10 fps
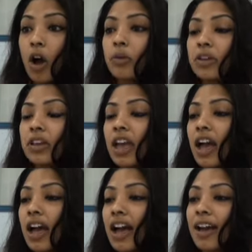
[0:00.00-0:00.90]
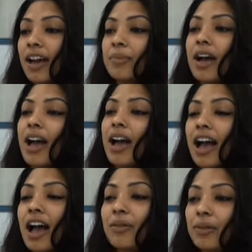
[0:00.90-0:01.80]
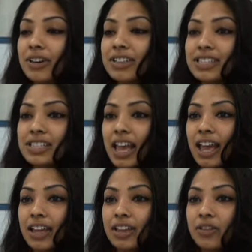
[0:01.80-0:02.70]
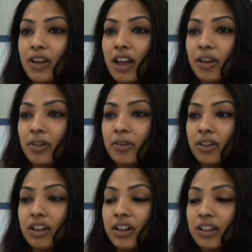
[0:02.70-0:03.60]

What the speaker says: Oh yeah. I wanted to say, you know,